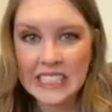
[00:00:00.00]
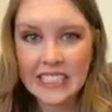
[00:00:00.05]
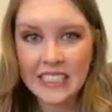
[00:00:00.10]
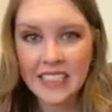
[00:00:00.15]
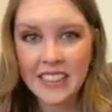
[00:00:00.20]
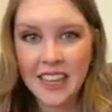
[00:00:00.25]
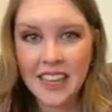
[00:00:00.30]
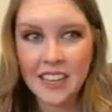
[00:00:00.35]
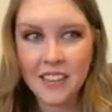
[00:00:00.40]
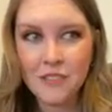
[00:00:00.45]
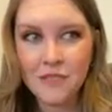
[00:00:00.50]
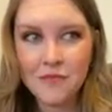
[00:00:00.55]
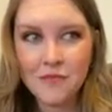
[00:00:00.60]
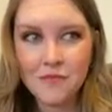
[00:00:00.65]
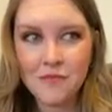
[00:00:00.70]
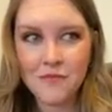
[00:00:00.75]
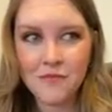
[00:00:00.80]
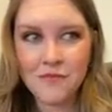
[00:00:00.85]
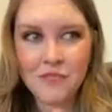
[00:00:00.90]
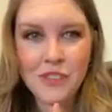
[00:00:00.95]
like,
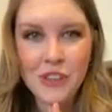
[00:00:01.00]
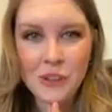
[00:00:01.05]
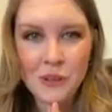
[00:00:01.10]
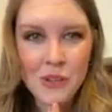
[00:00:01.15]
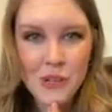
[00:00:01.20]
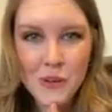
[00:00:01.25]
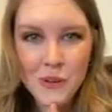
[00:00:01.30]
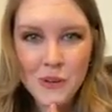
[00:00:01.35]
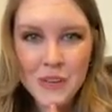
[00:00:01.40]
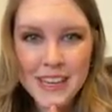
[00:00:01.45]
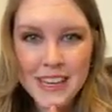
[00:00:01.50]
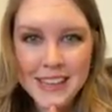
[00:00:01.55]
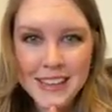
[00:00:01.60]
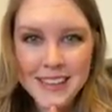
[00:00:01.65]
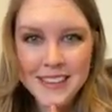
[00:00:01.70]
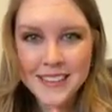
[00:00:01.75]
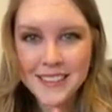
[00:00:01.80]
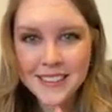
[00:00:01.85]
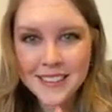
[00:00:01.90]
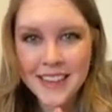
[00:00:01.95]

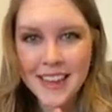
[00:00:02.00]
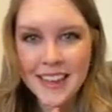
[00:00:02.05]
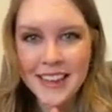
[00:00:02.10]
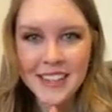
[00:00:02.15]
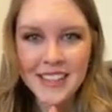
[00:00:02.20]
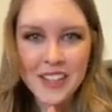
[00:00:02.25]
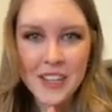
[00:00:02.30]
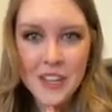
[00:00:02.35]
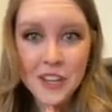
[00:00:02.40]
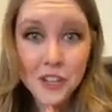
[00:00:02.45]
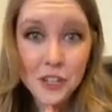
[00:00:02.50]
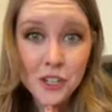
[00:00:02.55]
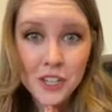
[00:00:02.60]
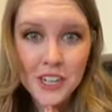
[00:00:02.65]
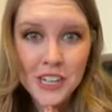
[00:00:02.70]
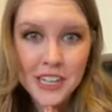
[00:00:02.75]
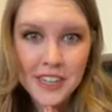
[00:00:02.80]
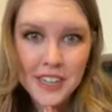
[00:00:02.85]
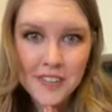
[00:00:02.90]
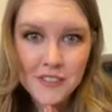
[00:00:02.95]
voodoo-y, like,
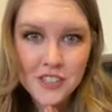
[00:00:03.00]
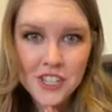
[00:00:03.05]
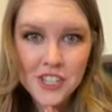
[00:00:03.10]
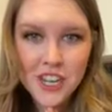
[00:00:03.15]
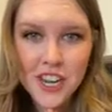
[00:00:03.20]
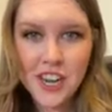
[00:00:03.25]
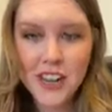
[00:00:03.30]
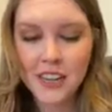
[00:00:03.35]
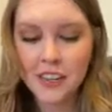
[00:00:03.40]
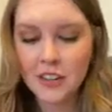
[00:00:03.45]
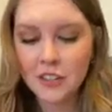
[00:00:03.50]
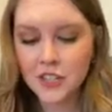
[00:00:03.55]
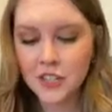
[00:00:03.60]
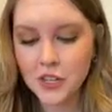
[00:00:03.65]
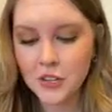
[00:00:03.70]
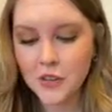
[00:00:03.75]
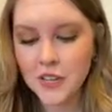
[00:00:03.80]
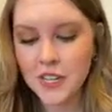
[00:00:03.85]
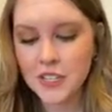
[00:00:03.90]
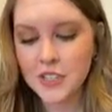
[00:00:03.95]
lingering of a shine to
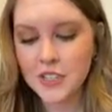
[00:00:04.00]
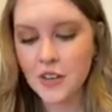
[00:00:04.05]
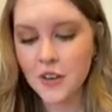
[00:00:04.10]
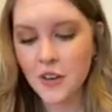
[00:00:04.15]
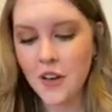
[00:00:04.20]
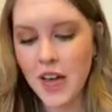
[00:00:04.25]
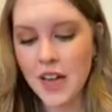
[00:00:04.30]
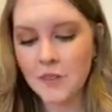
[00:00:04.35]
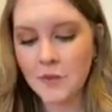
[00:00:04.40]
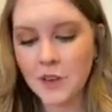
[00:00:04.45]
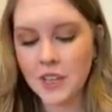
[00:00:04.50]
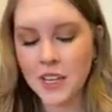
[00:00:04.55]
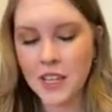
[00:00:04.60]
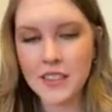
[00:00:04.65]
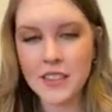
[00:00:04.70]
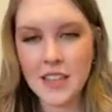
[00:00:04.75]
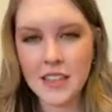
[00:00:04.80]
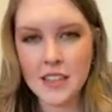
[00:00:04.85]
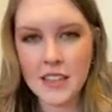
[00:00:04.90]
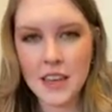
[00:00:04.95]
it. So I really
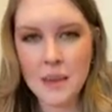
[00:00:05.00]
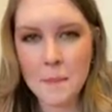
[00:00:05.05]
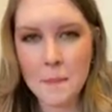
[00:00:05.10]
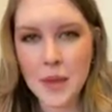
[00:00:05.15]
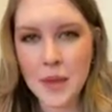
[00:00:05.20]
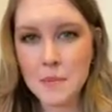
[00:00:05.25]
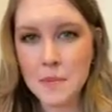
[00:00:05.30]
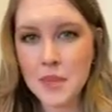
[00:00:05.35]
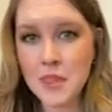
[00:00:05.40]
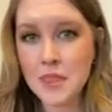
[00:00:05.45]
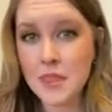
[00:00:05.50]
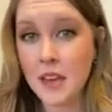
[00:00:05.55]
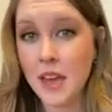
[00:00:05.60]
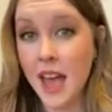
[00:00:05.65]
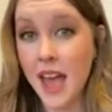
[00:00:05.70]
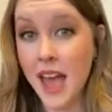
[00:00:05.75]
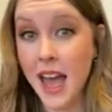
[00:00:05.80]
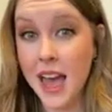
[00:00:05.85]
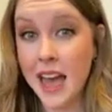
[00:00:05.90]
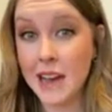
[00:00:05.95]
think that maybe the
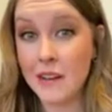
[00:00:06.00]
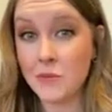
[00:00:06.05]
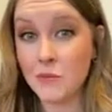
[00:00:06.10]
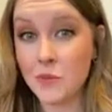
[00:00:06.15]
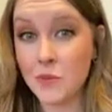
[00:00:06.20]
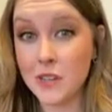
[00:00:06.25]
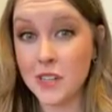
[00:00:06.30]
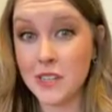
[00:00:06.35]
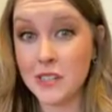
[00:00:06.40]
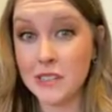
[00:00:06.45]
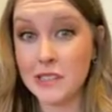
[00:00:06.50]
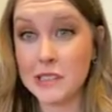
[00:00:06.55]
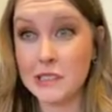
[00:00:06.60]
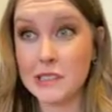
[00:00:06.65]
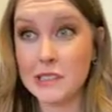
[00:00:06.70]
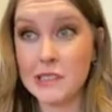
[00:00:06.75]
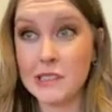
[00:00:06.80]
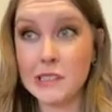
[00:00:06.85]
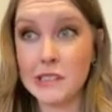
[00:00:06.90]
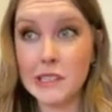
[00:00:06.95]
hat
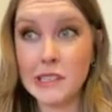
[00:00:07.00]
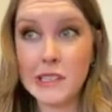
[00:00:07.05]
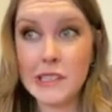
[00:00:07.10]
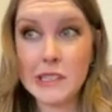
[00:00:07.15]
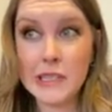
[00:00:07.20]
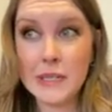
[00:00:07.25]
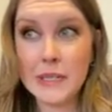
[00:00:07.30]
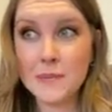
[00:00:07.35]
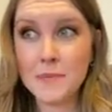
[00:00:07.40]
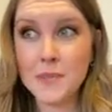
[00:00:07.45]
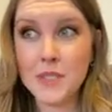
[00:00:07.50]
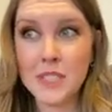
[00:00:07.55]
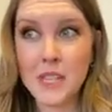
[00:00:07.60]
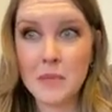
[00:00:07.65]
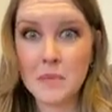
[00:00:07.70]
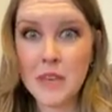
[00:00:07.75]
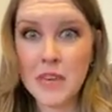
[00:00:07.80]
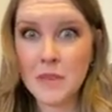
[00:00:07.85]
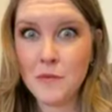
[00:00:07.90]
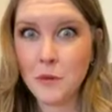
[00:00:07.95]
was
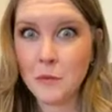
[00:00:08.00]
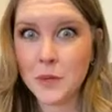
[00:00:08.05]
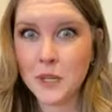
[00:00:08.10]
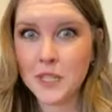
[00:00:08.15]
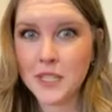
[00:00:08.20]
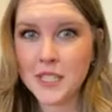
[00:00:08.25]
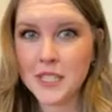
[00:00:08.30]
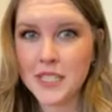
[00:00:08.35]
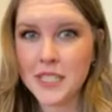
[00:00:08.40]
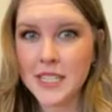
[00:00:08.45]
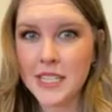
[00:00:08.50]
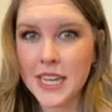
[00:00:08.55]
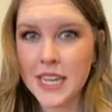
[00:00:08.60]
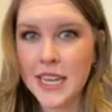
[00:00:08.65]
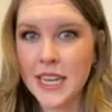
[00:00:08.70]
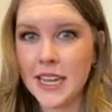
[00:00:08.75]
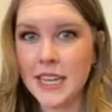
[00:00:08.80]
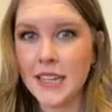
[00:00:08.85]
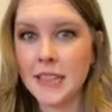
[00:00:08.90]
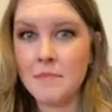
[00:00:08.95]
some evil person's
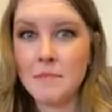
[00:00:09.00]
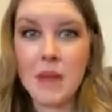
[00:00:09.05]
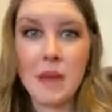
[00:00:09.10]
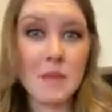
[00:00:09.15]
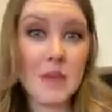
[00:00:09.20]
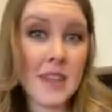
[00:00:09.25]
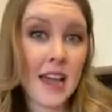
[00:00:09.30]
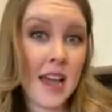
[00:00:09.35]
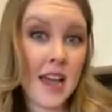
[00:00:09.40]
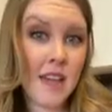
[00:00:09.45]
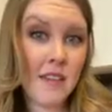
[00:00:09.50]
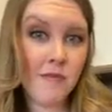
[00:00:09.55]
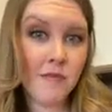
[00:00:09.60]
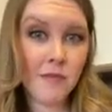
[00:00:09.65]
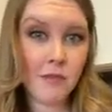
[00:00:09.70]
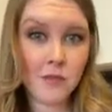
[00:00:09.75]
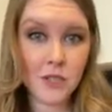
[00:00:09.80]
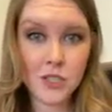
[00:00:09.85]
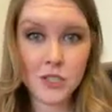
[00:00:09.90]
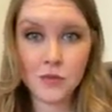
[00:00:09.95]
thing, and maybe that
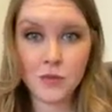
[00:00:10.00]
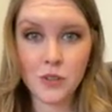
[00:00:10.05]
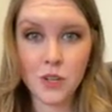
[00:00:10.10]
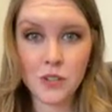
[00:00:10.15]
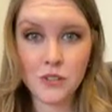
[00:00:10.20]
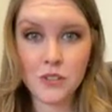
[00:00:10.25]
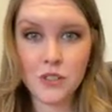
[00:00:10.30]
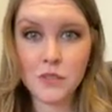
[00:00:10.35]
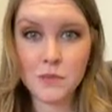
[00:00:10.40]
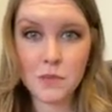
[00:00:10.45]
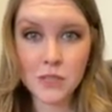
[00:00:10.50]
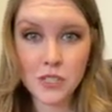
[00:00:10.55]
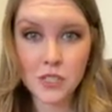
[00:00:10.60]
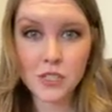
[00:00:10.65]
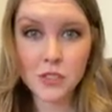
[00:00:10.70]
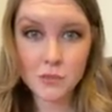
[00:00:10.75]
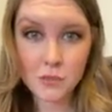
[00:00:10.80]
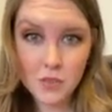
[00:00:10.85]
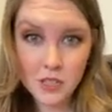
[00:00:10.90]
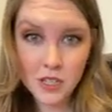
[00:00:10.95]
influenced Rose to be
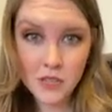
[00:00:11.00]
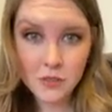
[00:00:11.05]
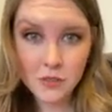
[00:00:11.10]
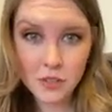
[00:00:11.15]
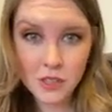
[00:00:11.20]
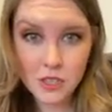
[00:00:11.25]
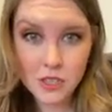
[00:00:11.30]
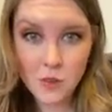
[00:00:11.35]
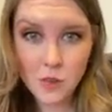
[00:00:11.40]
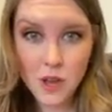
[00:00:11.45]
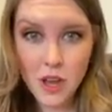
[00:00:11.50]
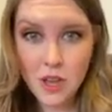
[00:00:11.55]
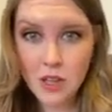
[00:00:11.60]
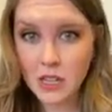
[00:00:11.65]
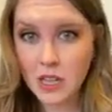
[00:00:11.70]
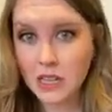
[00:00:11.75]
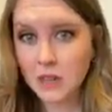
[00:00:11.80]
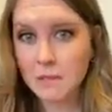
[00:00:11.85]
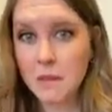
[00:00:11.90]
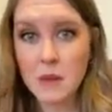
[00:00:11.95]
super evil as well.
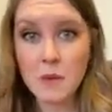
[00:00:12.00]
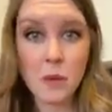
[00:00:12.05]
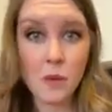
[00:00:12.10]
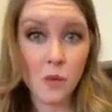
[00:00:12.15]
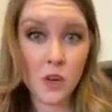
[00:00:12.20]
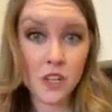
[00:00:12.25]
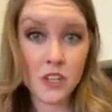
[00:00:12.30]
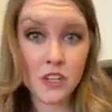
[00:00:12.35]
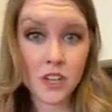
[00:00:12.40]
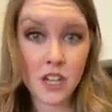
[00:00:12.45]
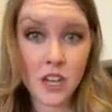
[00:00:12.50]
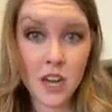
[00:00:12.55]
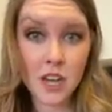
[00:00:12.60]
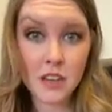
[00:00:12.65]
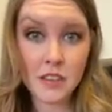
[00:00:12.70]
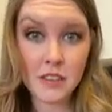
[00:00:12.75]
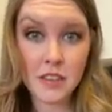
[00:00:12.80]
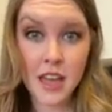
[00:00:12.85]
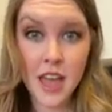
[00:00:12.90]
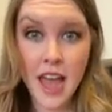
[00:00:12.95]
Like, maybe once she
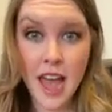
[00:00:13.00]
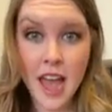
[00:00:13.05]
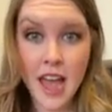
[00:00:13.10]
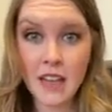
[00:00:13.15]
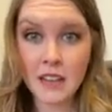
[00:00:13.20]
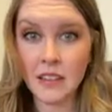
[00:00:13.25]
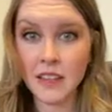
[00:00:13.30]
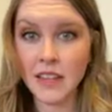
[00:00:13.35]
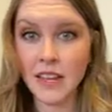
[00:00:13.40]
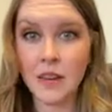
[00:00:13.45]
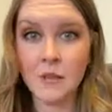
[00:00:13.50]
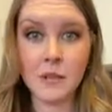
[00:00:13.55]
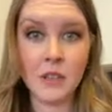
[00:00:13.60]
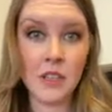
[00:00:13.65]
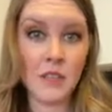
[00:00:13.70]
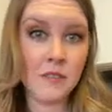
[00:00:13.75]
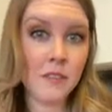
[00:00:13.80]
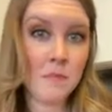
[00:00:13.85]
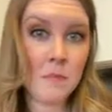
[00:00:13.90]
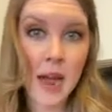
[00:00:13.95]
got the hat, like, I would
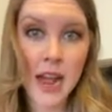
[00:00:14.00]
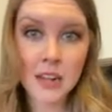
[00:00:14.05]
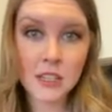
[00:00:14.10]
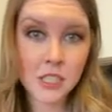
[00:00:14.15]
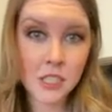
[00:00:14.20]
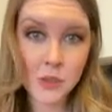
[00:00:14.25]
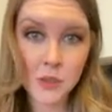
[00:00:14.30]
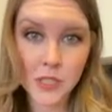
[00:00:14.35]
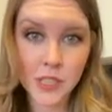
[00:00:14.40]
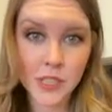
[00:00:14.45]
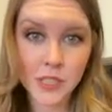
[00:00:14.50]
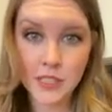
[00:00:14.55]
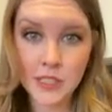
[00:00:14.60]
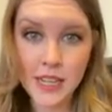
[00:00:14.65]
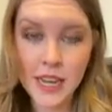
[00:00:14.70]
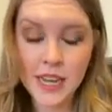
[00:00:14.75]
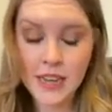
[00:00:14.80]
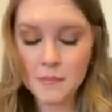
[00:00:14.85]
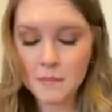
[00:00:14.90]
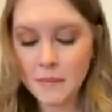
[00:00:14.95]
love a backstory on
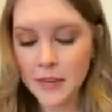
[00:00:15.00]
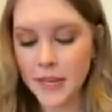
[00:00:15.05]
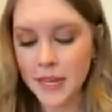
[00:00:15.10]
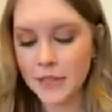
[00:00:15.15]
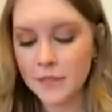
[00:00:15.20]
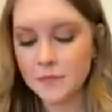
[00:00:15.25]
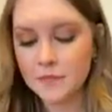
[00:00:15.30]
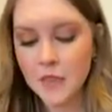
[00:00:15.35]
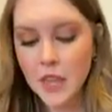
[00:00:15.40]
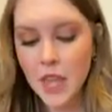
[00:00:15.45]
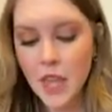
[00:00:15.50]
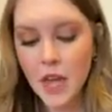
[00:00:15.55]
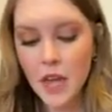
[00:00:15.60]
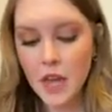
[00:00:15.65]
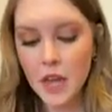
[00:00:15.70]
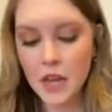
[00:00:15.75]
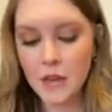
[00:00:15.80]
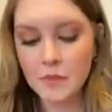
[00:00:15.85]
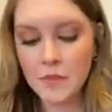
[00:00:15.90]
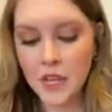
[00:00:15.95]
that, but
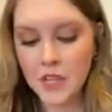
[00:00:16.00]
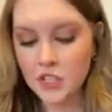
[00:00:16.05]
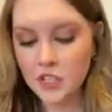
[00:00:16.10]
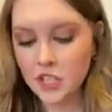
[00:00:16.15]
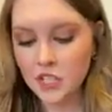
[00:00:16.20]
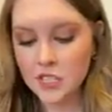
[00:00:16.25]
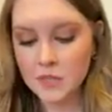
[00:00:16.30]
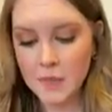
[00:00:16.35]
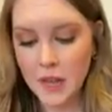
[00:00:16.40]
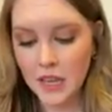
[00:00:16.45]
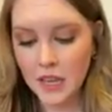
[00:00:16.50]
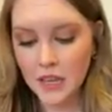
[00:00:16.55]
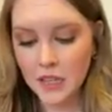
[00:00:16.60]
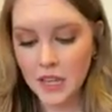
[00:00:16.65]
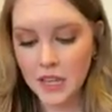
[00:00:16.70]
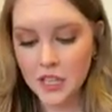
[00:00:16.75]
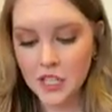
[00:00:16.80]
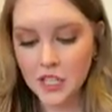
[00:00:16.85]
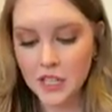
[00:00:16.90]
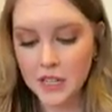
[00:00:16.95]
that's just
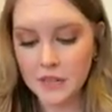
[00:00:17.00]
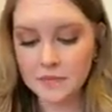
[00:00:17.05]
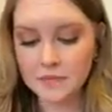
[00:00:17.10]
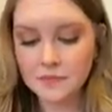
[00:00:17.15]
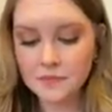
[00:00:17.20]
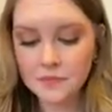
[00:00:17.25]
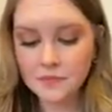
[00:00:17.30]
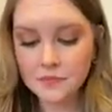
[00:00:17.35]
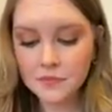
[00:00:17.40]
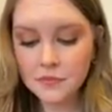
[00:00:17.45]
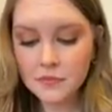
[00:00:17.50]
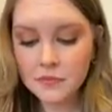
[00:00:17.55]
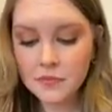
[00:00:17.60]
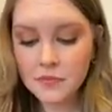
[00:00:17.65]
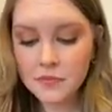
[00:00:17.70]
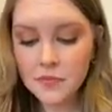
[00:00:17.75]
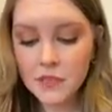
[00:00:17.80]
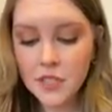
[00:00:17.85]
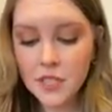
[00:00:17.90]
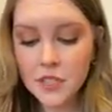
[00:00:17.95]
speculation.
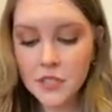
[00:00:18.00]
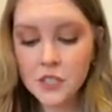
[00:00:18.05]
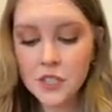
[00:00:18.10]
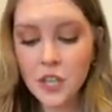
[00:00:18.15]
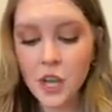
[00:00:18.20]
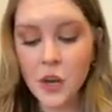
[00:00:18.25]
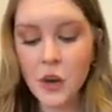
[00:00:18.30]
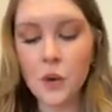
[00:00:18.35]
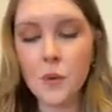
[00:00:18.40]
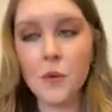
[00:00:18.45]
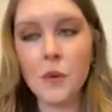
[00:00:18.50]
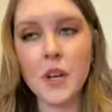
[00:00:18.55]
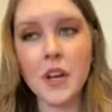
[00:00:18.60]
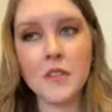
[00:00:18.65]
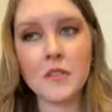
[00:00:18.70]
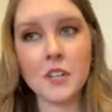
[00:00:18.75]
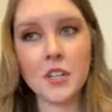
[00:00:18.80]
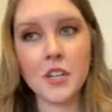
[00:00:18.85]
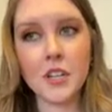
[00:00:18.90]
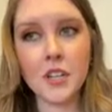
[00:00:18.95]
So
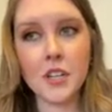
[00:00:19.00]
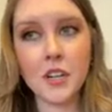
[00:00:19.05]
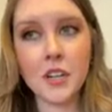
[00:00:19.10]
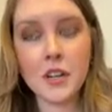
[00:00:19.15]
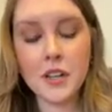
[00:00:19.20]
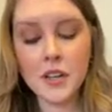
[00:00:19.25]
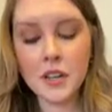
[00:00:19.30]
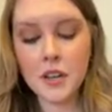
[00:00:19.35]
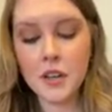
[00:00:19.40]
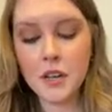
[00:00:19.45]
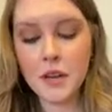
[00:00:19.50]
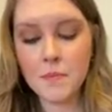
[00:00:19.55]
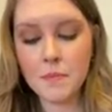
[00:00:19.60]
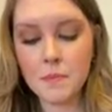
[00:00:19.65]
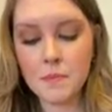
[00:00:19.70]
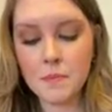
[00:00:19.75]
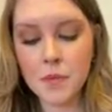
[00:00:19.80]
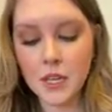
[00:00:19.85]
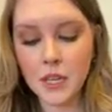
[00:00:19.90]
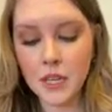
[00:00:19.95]
whenever
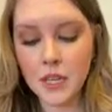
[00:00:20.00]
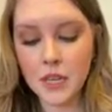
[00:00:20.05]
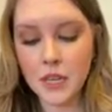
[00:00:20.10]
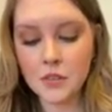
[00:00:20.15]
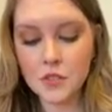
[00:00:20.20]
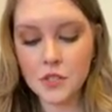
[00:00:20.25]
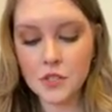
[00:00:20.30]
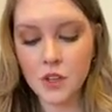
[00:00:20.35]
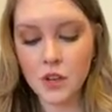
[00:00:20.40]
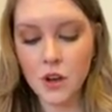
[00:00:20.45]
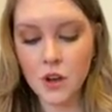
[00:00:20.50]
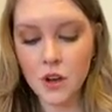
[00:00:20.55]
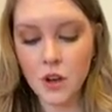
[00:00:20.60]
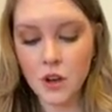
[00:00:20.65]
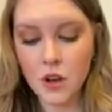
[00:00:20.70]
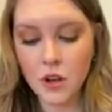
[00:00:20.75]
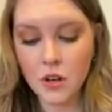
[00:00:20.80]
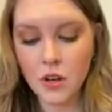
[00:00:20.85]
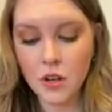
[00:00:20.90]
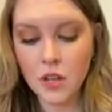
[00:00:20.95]
Billy goes to
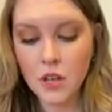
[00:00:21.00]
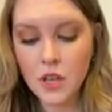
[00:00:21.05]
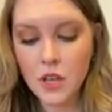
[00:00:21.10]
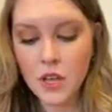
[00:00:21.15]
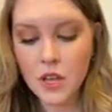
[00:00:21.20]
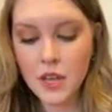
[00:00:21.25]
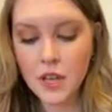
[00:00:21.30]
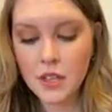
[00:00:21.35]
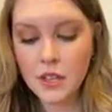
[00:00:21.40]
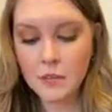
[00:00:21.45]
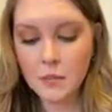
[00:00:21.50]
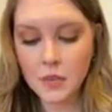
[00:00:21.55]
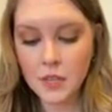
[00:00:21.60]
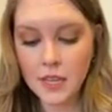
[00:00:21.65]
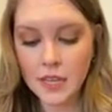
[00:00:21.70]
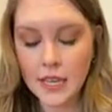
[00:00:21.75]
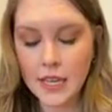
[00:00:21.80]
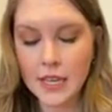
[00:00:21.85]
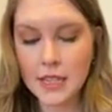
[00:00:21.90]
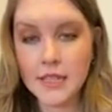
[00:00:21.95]
call the
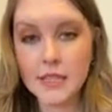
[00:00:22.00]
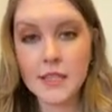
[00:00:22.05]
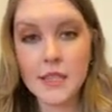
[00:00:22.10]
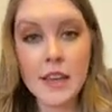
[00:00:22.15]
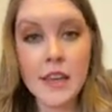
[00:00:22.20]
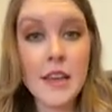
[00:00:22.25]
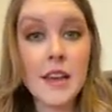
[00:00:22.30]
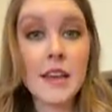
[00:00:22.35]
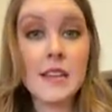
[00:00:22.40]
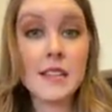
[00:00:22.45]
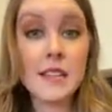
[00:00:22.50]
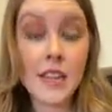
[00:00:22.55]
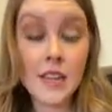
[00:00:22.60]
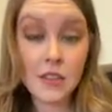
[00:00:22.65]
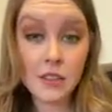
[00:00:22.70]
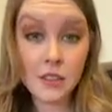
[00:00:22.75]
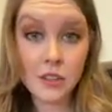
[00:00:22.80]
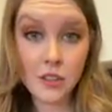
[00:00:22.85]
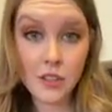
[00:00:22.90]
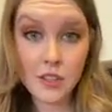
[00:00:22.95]
police,
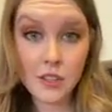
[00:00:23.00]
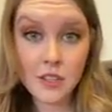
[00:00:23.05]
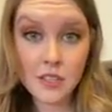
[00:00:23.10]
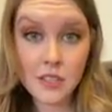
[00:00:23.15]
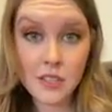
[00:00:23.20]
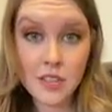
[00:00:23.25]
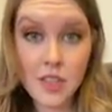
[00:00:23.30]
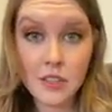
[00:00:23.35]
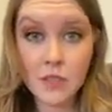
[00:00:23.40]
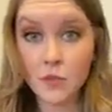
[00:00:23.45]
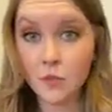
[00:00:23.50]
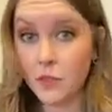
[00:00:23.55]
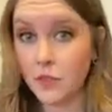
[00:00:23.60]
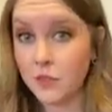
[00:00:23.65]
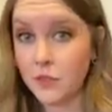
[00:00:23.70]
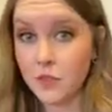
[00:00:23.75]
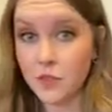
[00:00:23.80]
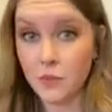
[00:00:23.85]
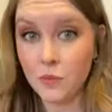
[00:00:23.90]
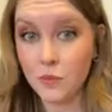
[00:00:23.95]
Dan looks at the
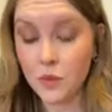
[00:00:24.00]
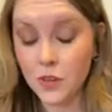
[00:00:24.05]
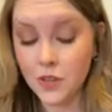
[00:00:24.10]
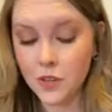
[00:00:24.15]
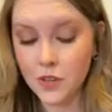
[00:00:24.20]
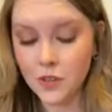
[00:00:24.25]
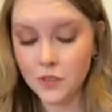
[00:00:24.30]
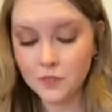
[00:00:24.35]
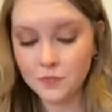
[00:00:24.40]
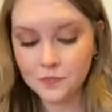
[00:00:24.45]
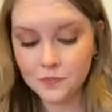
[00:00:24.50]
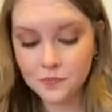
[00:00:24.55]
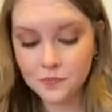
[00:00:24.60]
roof of the world